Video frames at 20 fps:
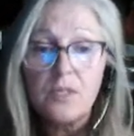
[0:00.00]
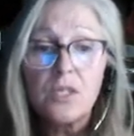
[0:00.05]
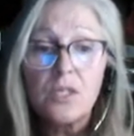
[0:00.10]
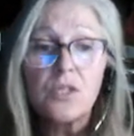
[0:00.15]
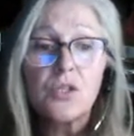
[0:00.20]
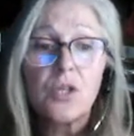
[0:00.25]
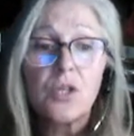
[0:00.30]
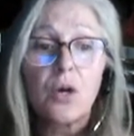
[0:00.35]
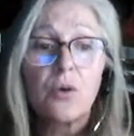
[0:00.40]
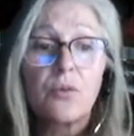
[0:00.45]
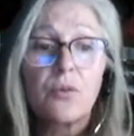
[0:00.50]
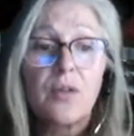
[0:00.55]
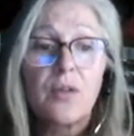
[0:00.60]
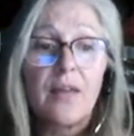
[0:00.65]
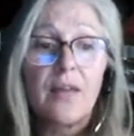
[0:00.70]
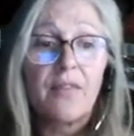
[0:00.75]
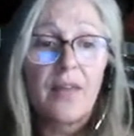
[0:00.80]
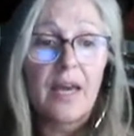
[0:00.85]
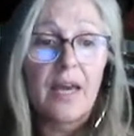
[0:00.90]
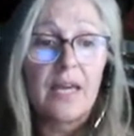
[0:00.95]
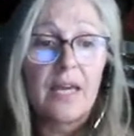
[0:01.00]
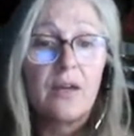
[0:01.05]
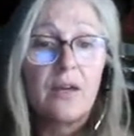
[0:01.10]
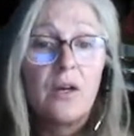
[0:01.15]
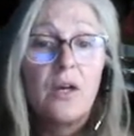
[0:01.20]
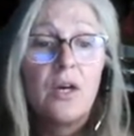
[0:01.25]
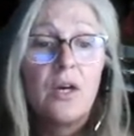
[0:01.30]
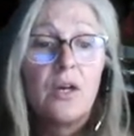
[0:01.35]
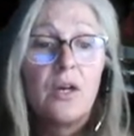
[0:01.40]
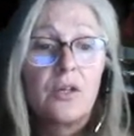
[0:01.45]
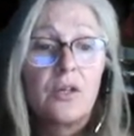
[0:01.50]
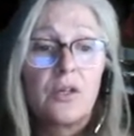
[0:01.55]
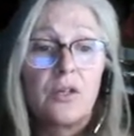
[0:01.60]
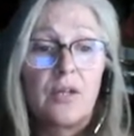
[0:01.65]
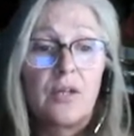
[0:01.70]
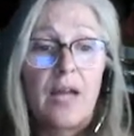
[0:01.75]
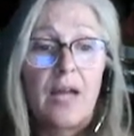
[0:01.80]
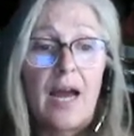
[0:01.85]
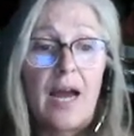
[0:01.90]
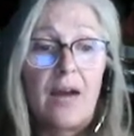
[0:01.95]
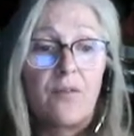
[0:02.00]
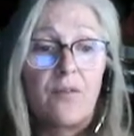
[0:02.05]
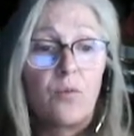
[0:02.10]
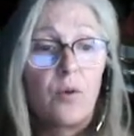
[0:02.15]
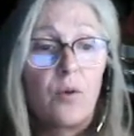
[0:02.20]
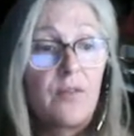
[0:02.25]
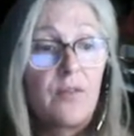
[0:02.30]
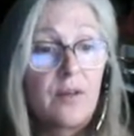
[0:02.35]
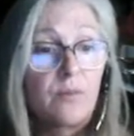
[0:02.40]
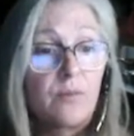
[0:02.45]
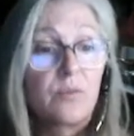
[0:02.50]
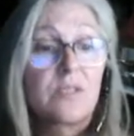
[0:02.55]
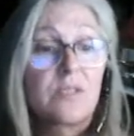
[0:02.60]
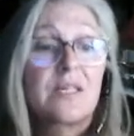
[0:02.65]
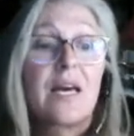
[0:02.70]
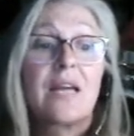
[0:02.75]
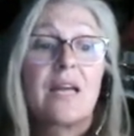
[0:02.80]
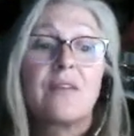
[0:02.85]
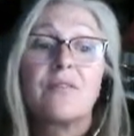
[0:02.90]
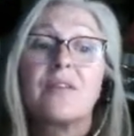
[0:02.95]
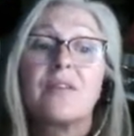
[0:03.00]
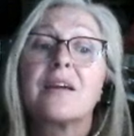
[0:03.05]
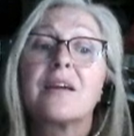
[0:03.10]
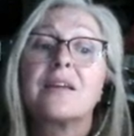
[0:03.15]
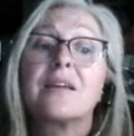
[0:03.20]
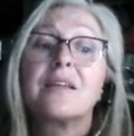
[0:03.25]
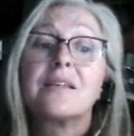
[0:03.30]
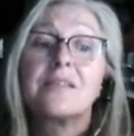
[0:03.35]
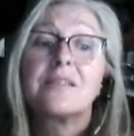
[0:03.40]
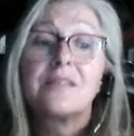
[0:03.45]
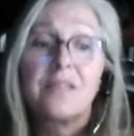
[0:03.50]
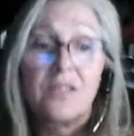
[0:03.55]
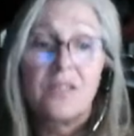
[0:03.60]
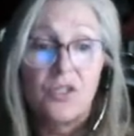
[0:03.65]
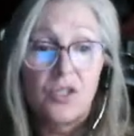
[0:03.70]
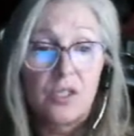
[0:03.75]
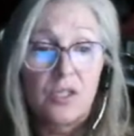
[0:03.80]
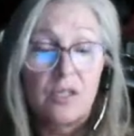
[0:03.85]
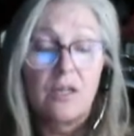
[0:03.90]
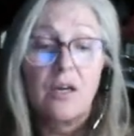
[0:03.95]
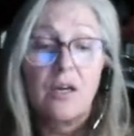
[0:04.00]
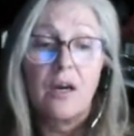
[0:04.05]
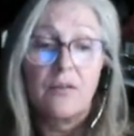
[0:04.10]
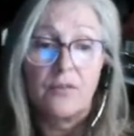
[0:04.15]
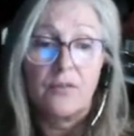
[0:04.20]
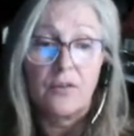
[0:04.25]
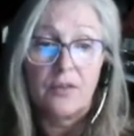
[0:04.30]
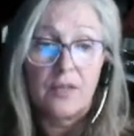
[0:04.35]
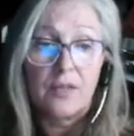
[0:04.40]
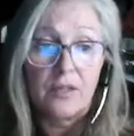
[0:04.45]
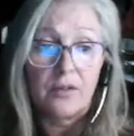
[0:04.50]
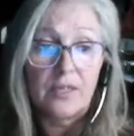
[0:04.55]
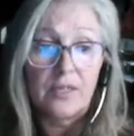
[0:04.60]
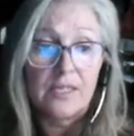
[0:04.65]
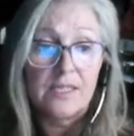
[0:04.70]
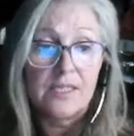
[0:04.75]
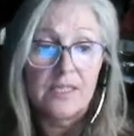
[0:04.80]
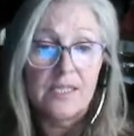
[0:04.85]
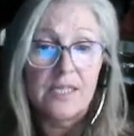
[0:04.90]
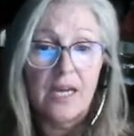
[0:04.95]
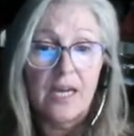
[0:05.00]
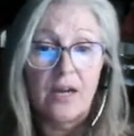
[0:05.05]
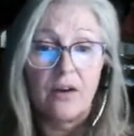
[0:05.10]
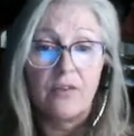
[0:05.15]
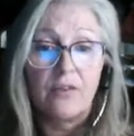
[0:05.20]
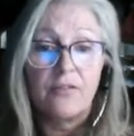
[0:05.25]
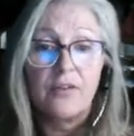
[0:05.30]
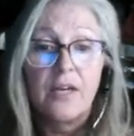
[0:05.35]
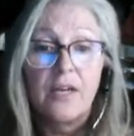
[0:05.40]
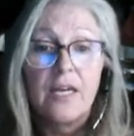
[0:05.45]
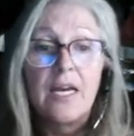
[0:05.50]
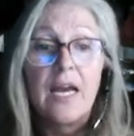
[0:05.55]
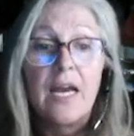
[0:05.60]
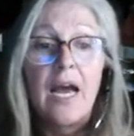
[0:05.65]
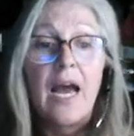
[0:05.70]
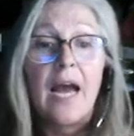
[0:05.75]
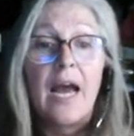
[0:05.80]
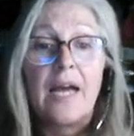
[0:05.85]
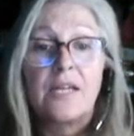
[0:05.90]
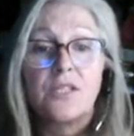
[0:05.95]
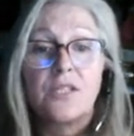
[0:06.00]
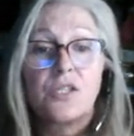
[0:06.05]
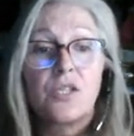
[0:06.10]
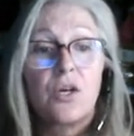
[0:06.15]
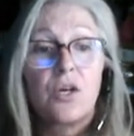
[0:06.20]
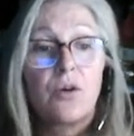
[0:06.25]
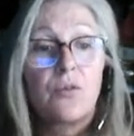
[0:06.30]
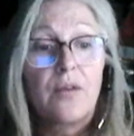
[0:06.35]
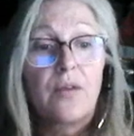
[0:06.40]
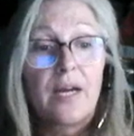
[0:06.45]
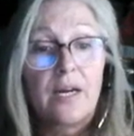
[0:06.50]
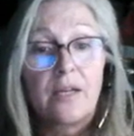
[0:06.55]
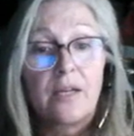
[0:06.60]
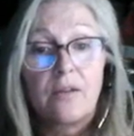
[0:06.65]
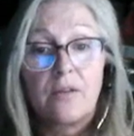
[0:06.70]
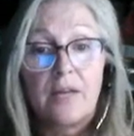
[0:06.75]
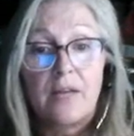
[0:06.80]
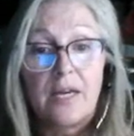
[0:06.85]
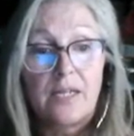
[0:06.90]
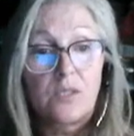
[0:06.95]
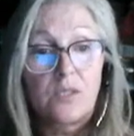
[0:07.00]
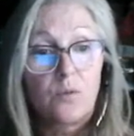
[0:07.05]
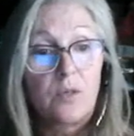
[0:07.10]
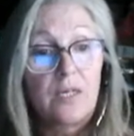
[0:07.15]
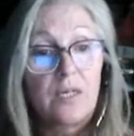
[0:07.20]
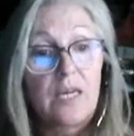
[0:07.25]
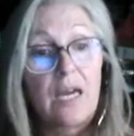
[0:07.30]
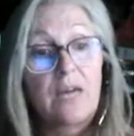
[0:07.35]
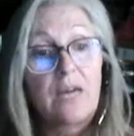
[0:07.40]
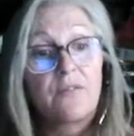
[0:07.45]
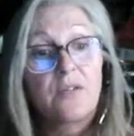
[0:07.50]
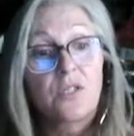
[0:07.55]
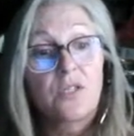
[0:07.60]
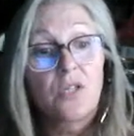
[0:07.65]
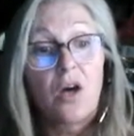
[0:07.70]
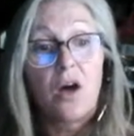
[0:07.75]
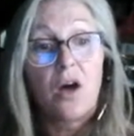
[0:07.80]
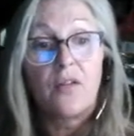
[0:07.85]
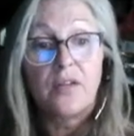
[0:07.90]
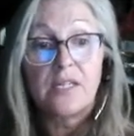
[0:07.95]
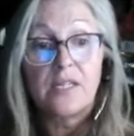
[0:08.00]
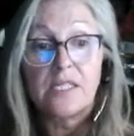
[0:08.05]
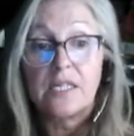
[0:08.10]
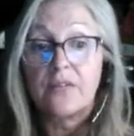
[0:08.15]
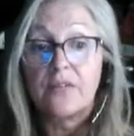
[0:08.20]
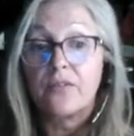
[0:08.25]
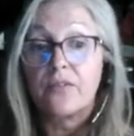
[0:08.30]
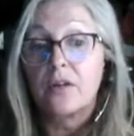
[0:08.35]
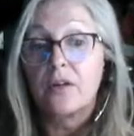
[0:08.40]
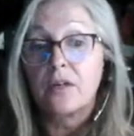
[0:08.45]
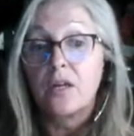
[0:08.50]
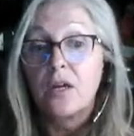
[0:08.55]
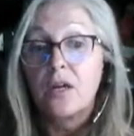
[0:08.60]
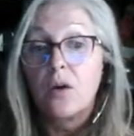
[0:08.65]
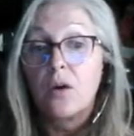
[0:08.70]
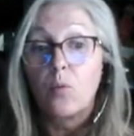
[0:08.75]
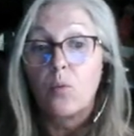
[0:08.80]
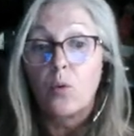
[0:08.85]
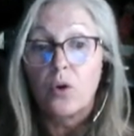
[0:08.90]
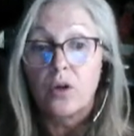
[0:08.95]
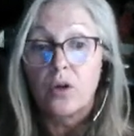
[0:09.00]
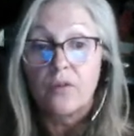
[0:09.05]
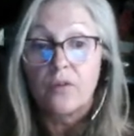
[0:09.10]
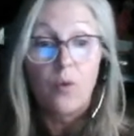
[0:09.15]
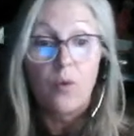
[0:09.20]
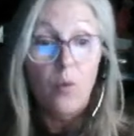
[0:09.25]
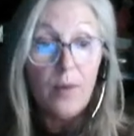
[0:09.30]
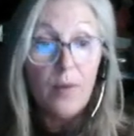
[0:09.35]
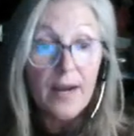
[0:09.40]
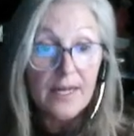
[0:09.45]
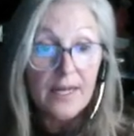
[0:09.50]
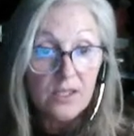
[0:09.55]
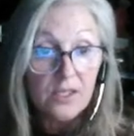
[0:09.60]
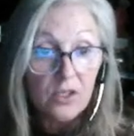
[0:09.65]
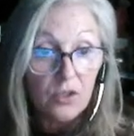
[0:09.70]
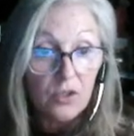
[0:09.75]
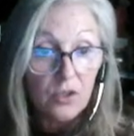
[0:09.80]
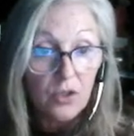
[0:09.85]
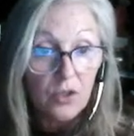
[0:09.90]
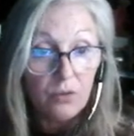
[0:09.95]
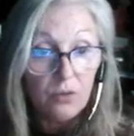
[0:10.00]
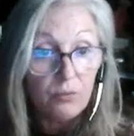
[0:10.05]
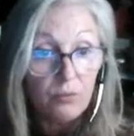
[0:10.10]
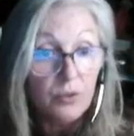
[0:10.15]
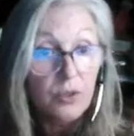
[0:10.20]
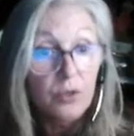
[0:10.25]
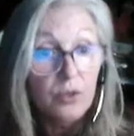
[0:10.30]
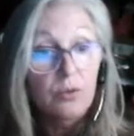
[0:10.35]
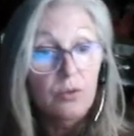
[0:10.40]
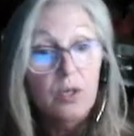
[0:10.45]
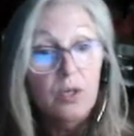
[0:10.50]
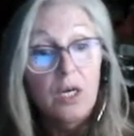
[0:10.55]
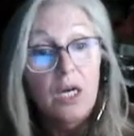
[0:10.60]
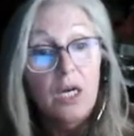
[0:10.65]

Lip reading: so that they could have one that was kind of like an extension of the theory itself. And so that's what gave us all these different wonderful ways to look through